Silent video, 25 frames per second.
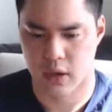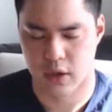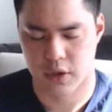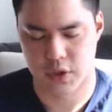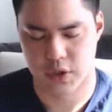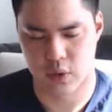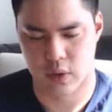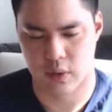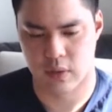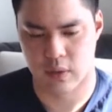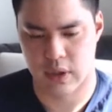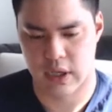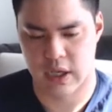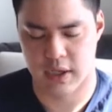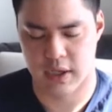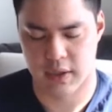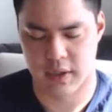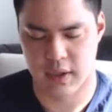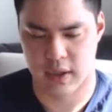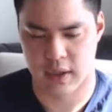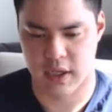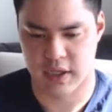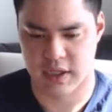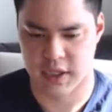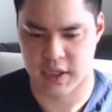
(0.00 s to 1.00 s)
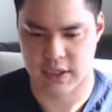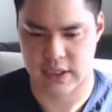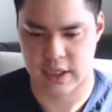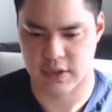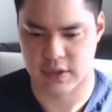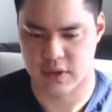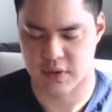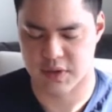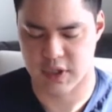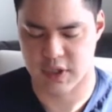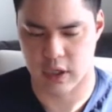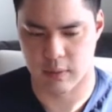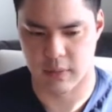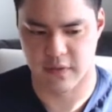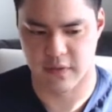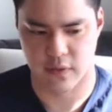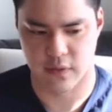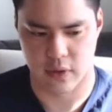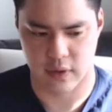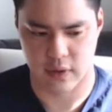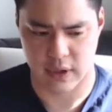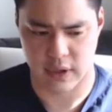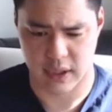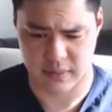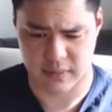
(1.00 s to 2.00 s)
So I guess, as I was saying
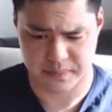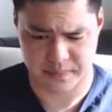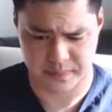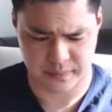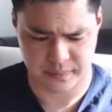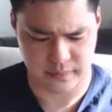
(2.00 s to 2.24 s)
before, like